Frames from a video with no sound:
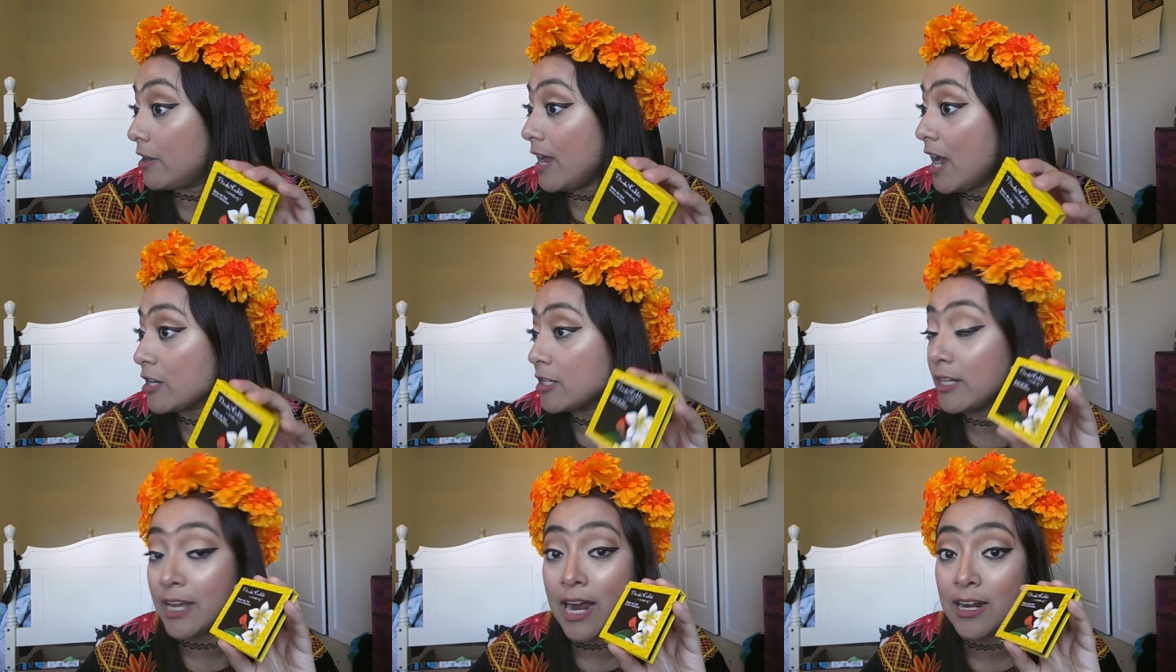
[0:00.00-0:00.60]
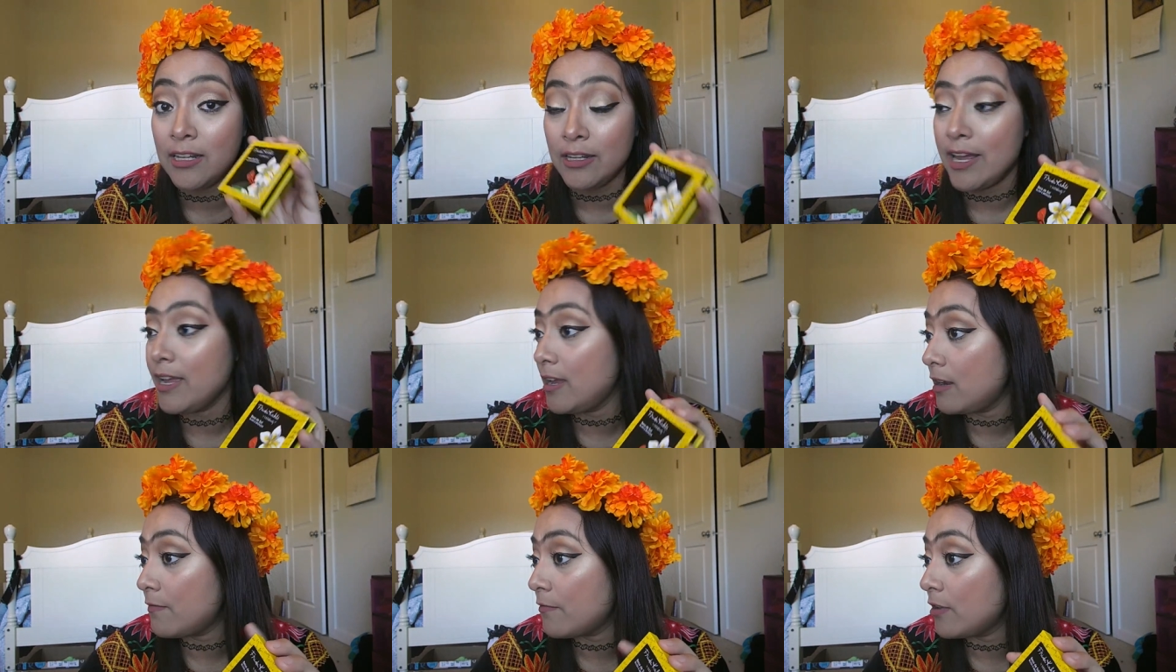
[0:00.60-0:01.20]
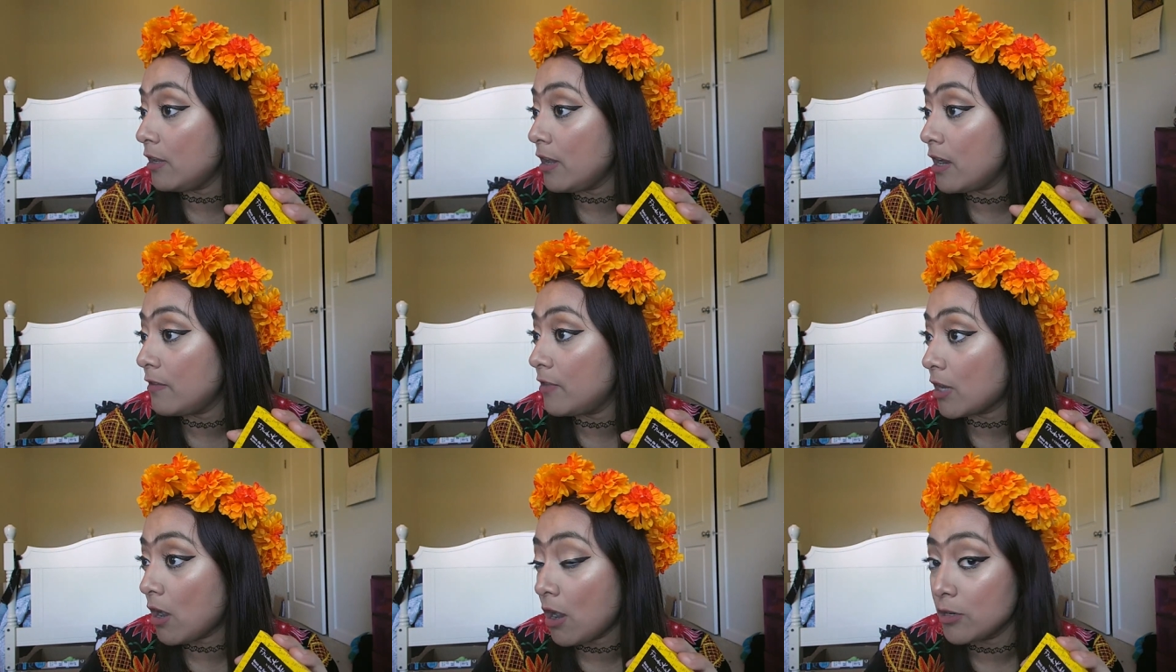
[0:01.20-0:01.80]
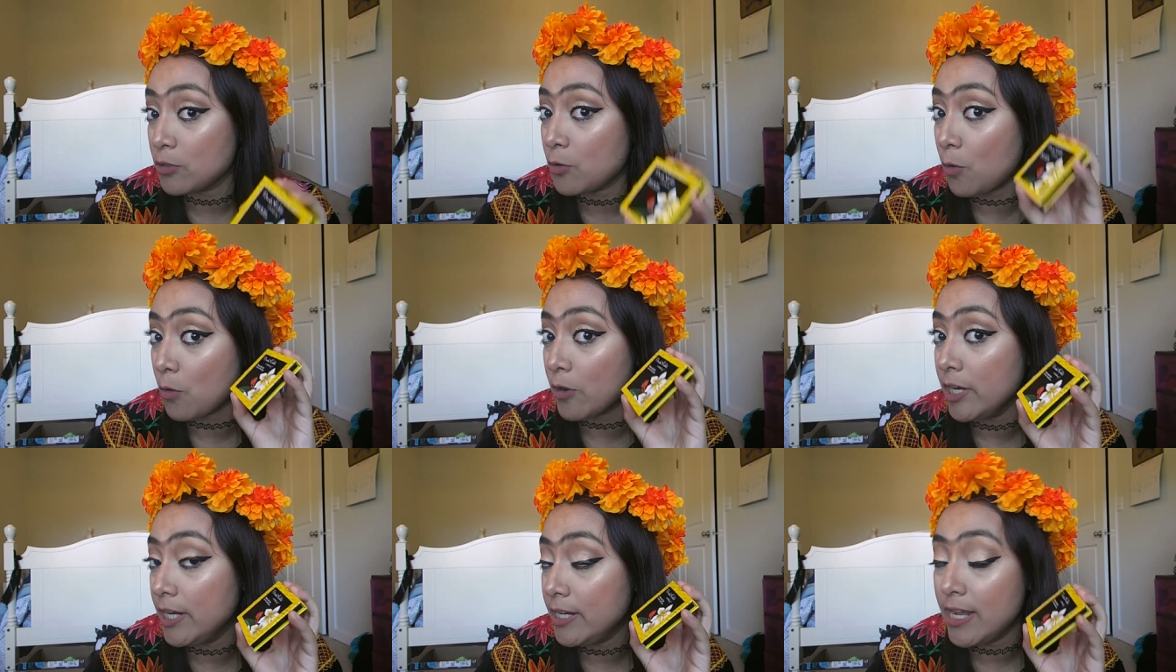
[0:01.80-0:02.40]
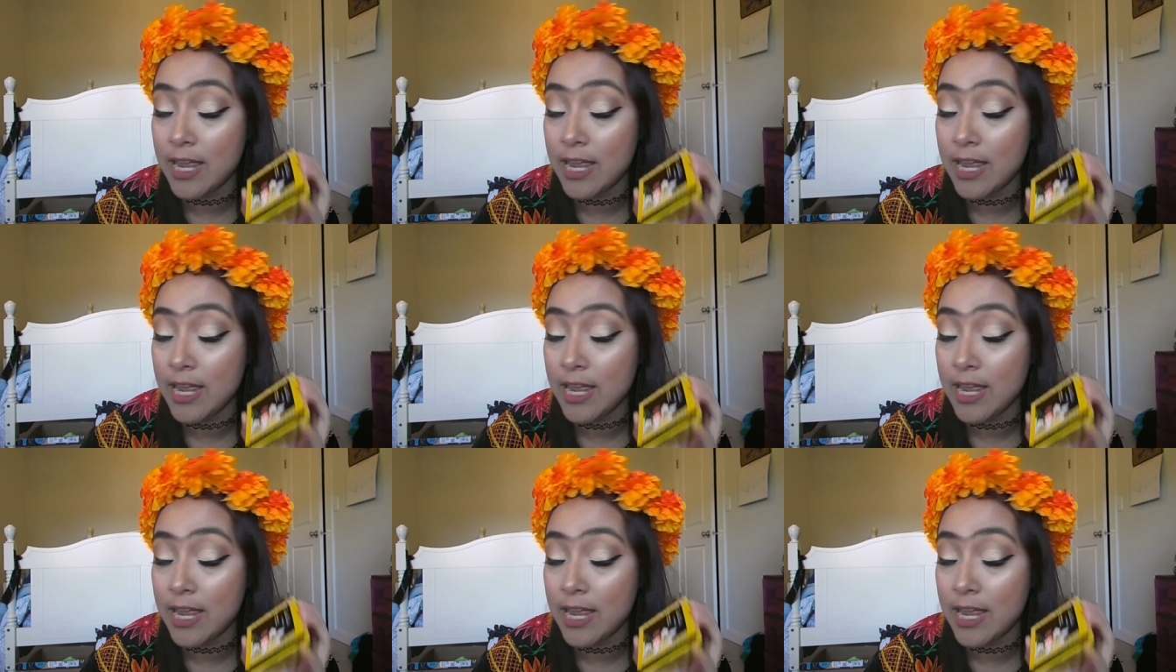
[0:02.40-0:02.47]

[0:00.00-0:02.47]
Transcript: I actually kind of like it for a lot of the contouring